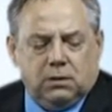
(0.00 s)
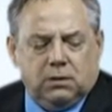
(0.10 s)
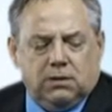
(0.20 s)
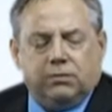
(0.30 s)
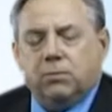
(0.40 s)

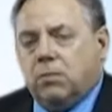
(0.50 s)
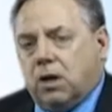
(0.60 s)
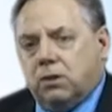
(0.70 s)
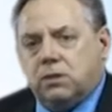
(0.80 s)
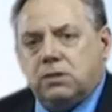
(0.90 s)
different
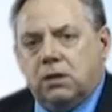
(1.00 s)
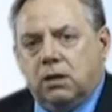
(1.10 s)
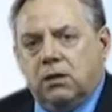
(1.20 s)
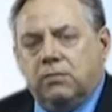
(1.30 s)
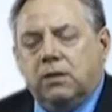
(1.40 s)
models
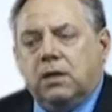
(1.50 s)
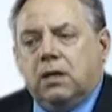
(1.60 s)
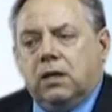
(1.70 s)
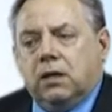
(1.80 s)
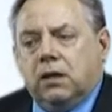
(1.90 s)
of
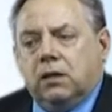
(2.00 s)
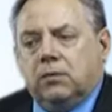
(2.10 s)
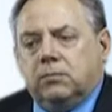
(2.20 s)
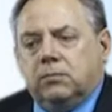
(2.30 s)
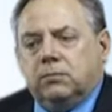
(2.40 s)

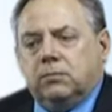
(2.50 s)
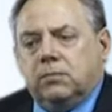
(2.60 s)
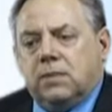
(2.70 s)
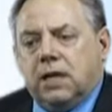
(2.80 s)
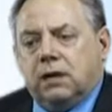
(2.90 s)

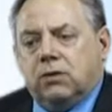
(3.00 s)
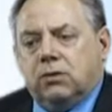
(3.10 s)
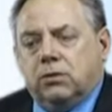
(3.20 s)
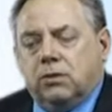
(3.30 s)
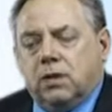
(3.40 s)
that
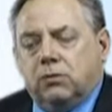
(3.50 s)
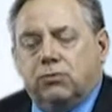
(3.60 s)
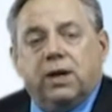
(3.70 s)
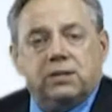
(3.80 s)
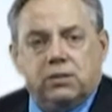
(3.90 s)
could
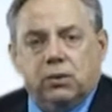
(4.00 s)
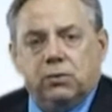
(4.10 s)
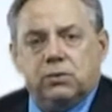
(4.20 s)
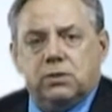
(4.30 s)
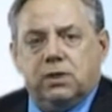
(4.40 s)
address
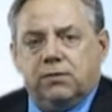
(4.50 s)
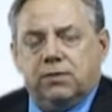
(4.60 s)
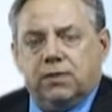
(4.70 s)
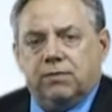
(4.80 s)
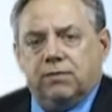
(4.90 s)
those
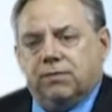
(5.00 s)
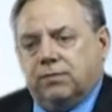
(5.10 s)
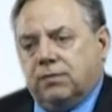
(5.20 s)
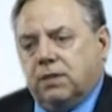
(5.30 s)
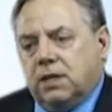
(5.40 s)
if
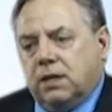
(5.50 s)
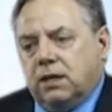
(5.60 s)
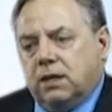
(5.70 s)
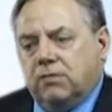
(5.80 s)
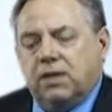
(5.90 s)
the
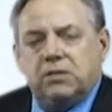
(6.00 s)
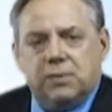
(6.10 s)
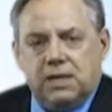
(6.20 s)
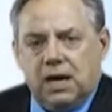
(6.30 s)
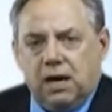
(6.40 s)

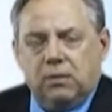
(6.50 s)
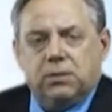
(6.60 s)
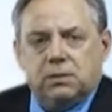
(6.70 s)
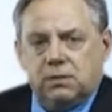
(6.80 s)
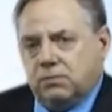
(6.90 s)
investment now
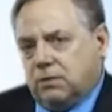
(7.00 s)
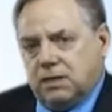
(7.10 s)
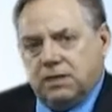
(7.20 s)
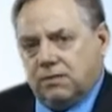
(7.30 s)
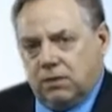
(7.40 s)

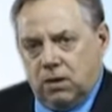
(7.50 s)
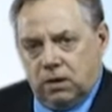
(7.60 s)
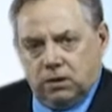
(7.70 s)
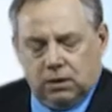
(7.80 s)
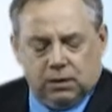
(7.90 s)
doesn't have
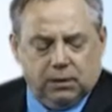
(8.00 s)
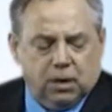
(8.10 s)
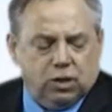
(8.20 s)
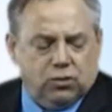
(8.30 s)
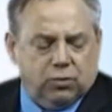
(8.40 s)
a
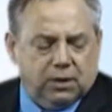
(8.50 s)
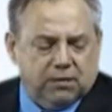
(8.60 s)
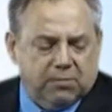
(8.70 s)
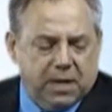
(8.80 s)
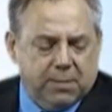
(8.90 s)
short
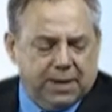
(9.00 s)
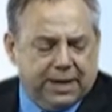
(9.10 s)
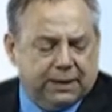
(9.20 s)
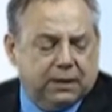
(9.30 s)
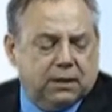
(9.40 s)
enough
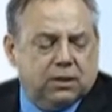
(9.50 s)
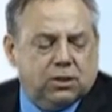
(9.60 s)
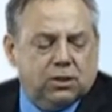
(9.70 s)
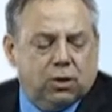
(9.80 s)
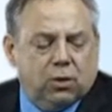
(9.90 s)
payback.
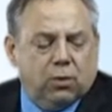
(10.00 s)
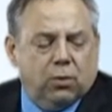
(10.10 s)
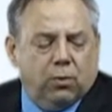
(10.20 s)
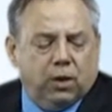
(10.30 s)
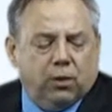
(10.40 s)

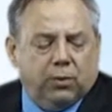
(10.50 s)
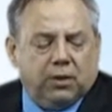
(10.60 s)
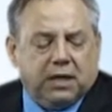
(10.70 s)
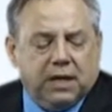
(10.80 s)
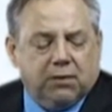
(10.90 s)
So we're
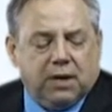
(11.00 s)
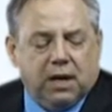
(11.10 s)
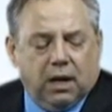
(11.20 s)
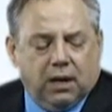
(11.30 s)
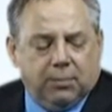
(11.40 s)

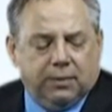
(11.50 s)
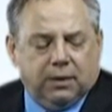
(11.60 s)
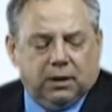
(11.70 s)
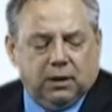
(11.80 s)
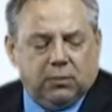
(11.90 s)
gearing up.
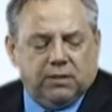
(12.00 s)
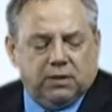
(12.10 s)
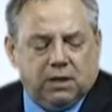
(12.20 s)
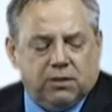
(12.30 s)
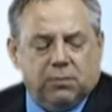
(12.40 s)
We have
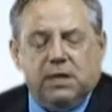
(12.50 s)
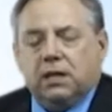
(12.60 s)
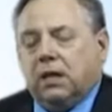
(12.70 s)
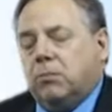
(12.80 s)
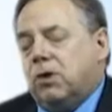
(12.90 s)
another
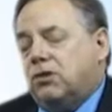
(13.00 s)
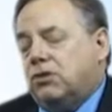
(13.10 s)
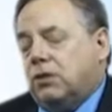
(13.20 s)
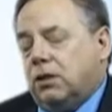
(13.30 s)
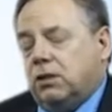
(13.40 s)
meeting on
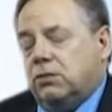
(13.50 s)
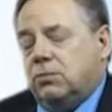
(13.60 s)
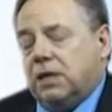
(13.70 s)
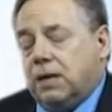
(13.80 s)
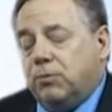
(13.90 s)

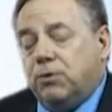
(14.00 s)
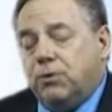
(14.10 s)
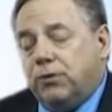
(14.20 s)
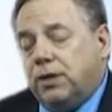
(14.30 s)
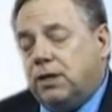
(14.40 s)
April
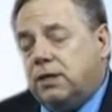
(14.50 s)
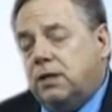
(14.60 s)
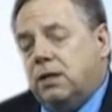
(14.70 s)
30th,